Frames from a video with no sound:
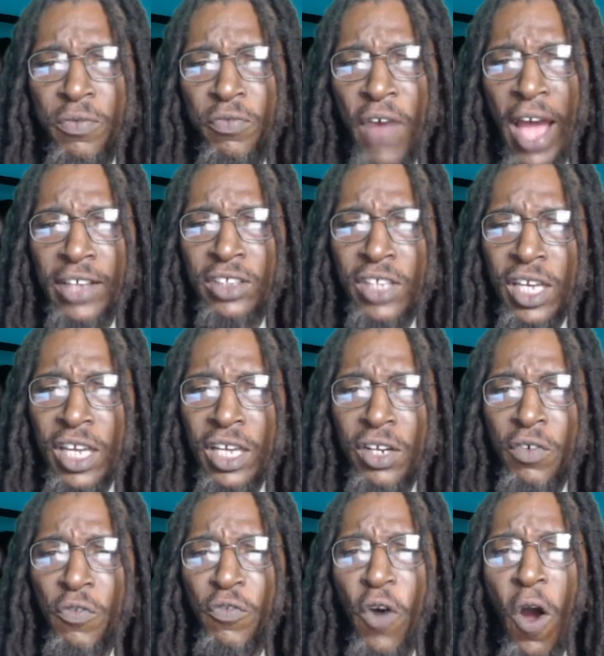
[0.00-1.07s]
vaccine
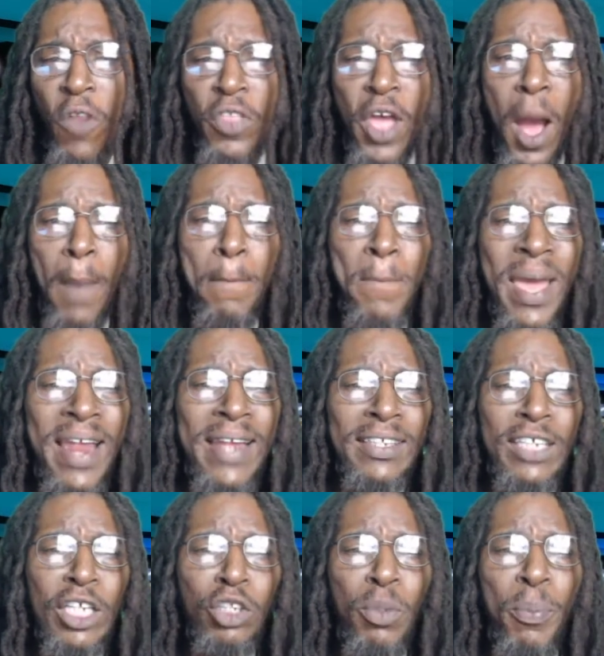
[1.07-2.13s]
for the
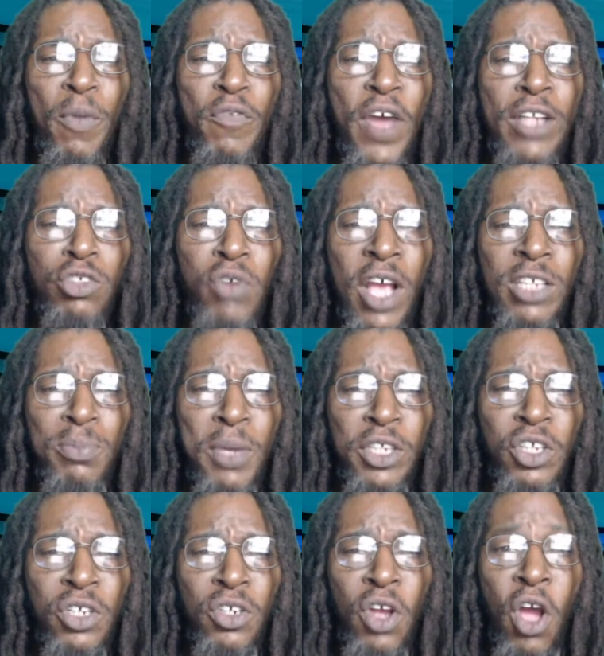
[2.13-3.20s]
ability to prevent
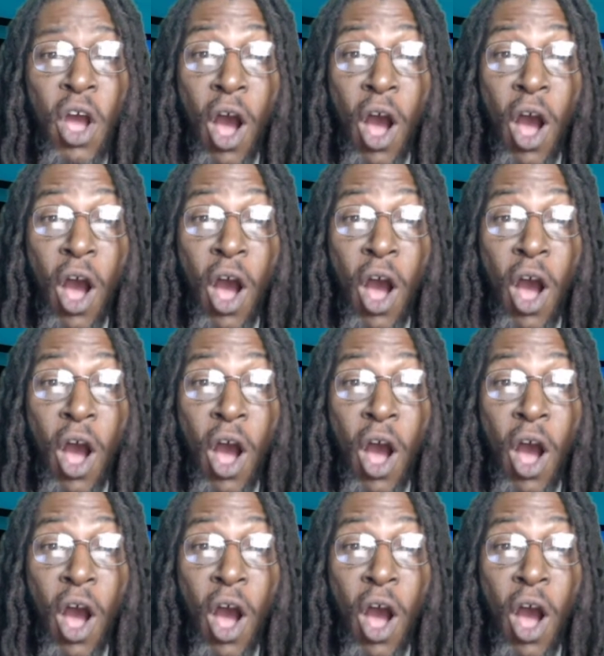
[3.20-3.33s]
transmission